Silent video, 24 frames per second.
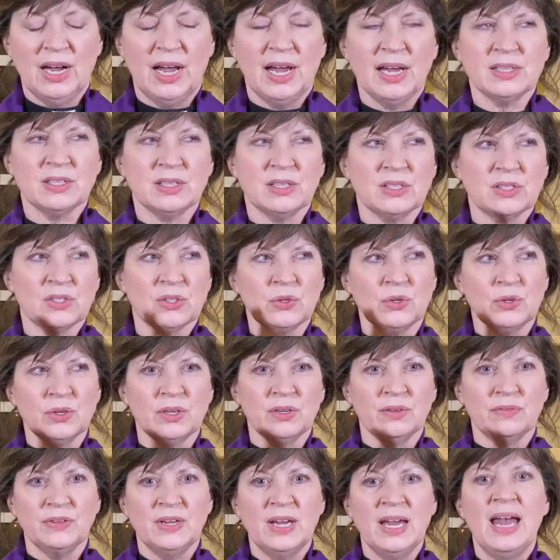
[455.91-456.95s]
as a sort
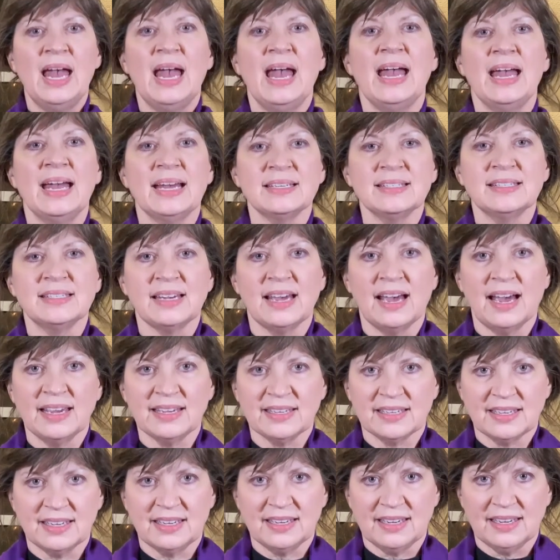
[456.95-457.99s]
of
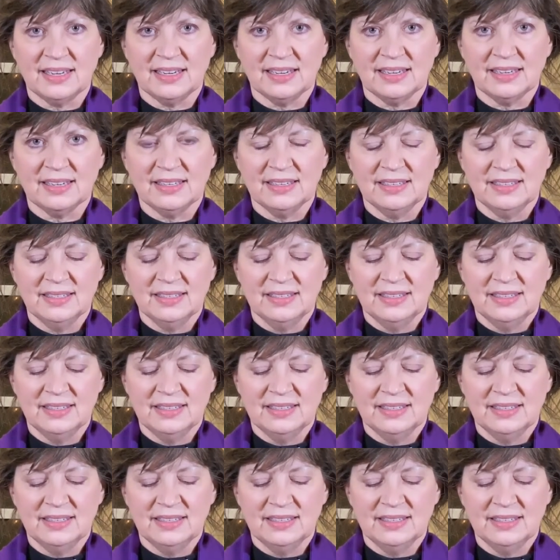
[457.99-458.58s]
anti-king,